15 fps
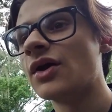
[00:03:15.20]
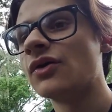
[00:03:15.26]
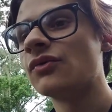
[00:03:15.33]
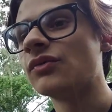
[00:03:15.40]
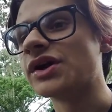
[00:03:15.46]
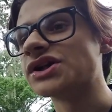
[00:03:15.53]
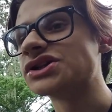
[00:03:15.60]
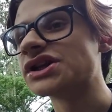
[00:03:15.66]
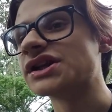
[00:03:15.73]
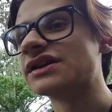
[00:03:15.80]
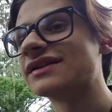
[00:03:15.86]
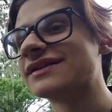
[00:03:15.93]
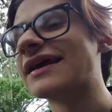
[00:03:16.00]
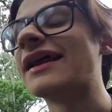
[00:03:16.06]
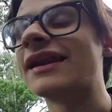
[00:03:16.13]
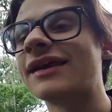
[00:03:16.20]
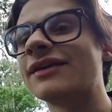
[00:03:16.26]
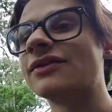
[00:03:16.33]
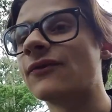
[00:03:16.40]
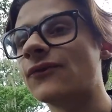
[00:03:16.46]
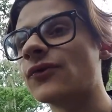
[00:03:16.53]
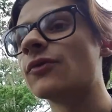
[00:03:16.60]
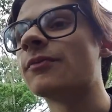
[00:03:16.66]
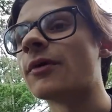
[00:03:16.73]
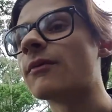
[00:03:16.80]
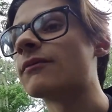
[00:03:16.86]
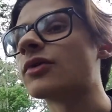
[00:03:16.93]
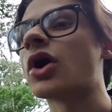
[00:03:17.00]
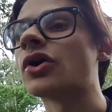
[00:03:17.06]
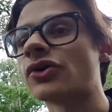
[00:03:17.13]
which it's telling the fuel
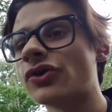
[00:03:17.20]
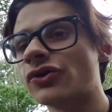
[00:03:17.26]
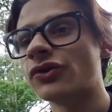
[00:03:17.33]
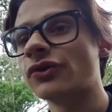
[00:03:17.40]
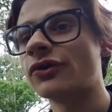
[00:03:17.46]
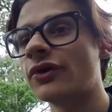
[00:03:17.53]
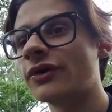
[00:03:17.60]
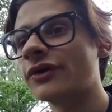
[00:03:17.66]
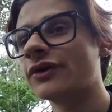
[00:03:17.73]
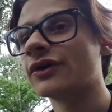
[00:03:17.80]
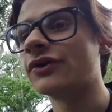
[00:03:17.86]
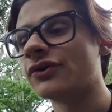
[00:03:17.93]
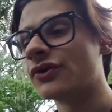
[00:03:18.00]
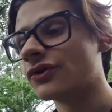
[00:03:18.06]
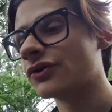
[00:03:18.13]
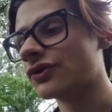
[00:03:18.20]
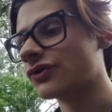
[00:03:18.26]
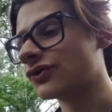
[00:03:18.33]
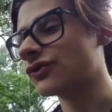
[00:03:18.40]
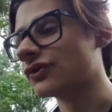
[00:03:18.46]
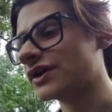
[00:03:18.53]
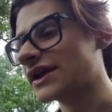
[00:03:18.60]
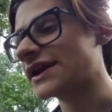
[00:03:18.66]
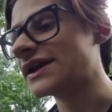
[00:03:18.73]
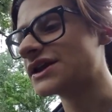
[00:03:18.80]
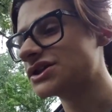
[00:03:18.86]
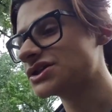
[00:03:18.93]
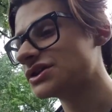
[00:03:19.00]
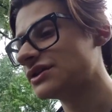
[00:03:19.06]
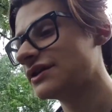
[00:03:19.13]
pump not to turn on under a certain
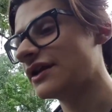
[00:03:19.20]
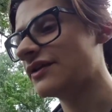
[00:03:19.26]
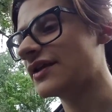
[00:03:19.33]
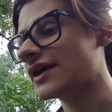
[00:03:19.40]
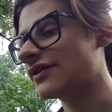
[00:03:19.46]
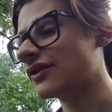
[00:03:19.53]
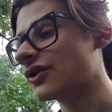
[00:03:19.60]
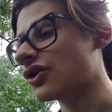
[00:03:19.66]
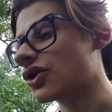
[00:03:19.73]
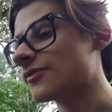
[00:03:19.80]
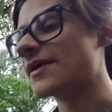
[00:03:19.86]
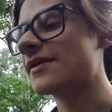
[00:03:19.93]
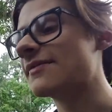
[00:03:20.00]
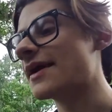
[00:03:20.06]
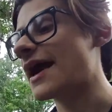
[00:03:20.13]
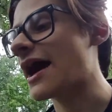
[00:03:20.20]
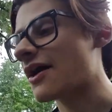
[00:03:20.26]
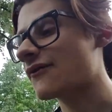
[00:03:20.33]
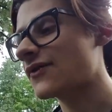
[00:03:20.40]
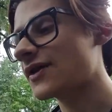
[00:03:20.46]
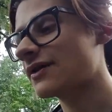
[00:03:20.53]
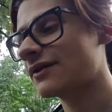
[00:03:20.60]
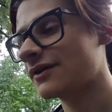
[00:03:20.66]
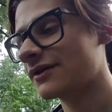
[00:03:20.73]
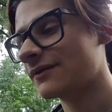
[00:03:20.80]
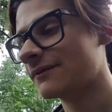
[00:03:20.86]
condition that the car may be having.